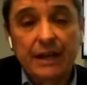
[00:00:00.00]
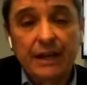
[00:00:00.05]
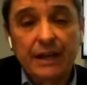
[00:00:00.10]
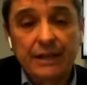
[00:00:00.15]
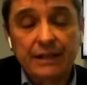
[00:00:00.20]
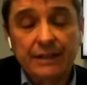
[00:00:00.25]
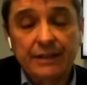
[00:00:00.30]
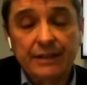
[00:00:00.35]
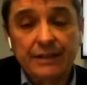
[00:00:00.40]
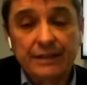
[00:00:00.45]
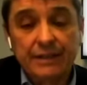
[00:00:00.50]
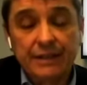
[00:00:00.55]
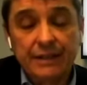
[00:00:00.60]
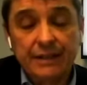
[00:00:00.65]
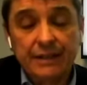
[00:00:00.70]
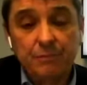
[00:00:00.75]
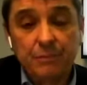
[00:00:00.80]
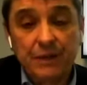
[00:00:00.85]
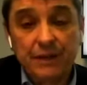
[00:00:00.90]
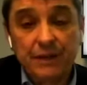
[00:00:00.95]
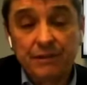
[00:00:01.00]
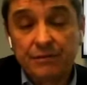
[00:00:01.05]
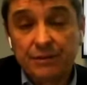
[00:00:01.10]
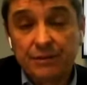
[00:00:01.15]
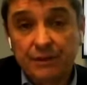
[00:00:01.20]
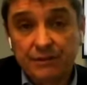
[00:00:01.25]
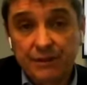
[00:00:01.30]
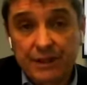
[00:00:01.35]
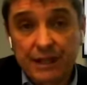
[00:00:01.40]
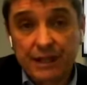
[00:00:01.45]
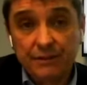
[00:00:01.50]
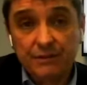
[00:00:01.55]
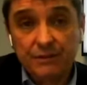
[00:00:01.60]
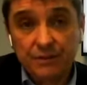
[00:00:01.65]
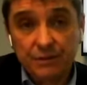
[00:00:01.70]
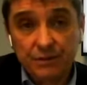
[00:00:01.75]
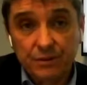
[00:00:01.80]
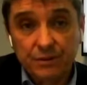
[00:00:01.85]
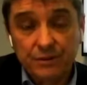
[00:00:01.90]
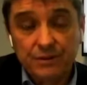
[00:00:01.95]
And the benefit of that
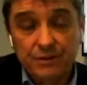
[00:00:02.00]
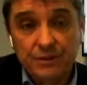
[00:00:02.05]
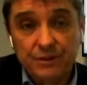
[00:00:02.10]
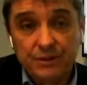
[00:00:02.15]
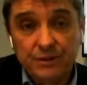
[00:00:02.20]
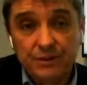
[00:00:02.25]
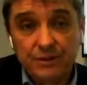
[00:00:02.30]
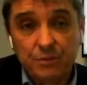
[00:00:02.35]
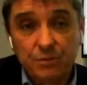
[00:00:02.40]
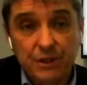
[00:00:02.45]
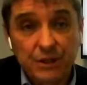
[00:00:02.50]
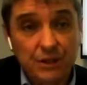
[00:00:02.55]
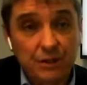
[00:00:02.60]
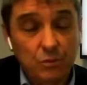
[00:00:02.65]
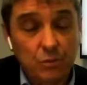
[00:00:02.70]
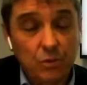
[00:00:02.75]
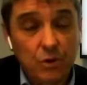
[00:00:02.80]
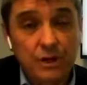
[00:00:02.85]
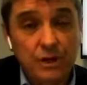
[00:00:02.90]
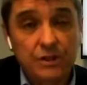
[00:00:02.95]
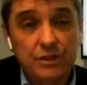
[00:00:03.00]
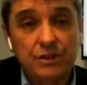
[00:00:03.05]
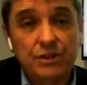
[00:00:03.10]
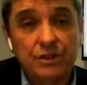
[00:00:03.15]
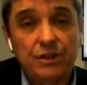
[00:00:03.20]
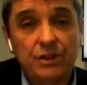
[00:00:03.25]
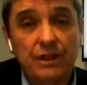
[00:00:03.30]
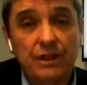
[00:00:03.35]
to us is we can watch